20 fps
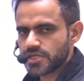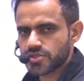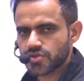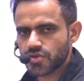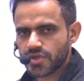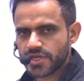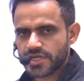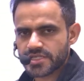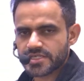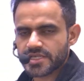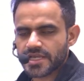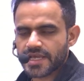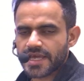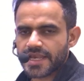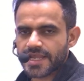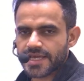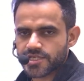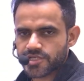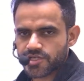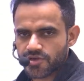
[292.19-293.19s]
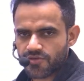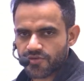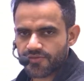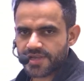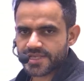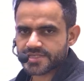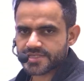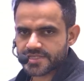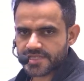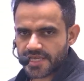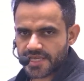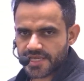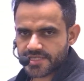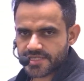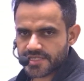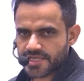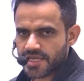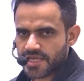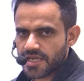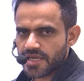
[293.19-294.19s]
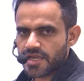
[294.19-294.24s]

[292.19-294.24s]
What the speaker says: So it is a collection of essays